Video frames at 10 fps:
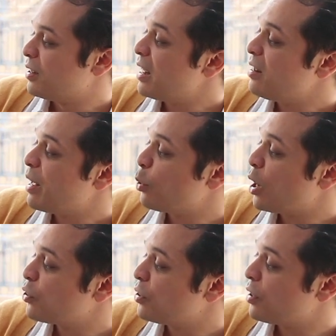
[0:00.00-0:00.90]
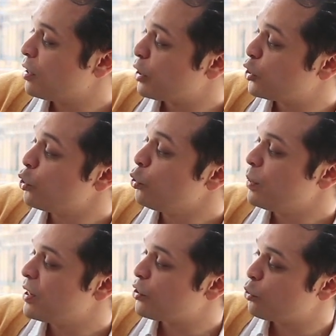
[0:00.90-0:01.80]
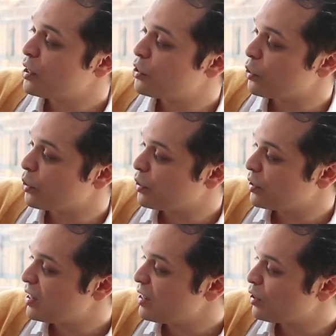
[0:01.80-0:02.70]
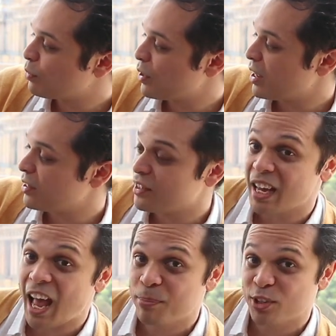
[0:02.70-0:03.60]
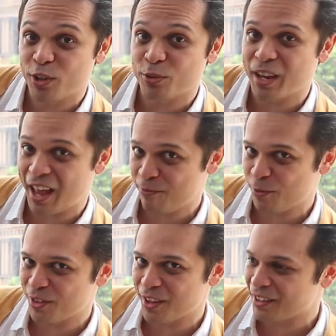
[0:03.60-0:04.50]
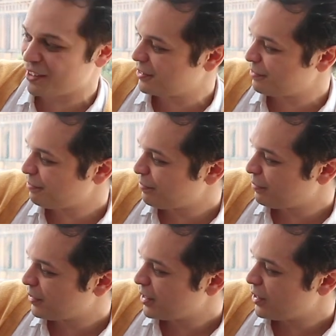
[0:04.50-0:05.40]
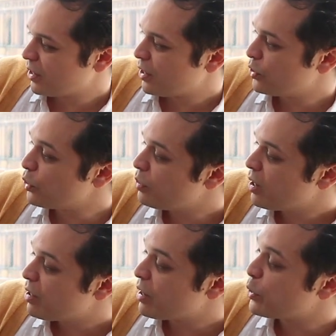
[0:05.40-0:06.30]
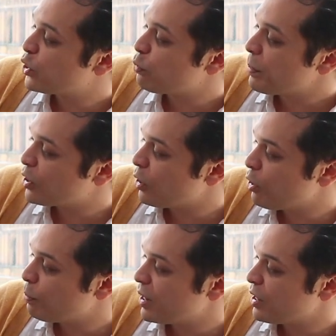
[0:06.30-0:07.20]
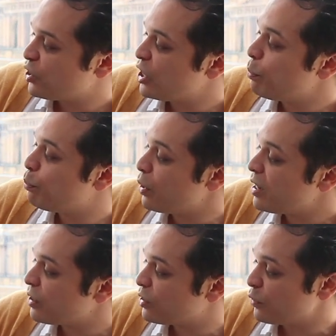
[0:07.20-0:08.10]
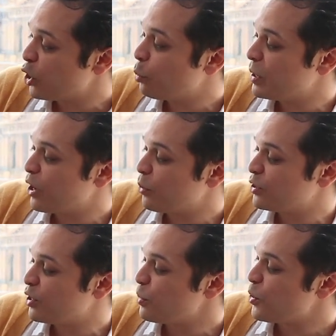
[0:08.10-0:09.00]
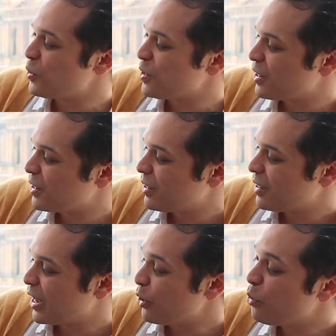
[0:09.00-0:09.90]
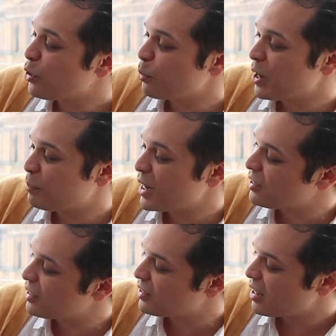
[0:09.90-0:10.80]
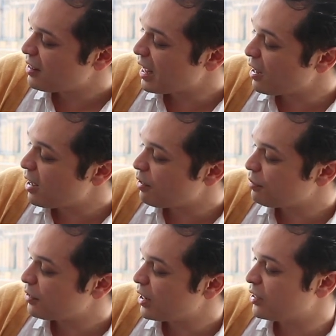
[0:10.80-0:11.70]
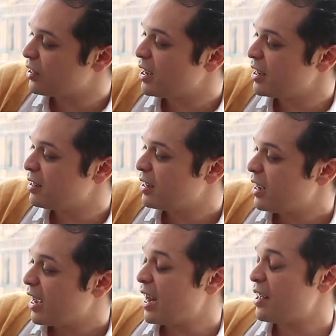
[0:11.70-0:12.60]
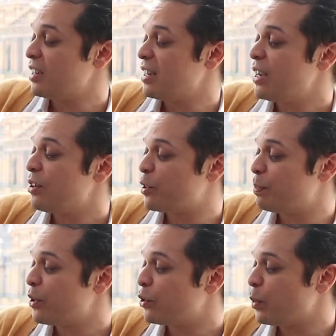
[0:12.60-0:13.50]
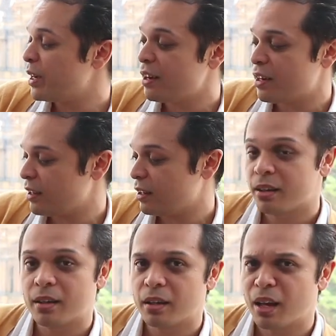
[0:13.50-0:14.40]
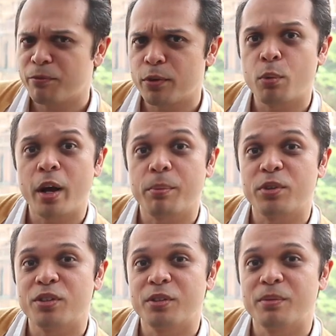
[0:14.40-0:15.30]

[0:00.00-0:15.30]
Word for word: Then they were ushered to the luxurious dress circle seats where they could see absolutely everything. Soon, they were swept along by the sheer brilliance of Nobody Owns the Moon. In all the right places, they laughed and sighed, and as it neared its bittersweet ending, Humphrey wept.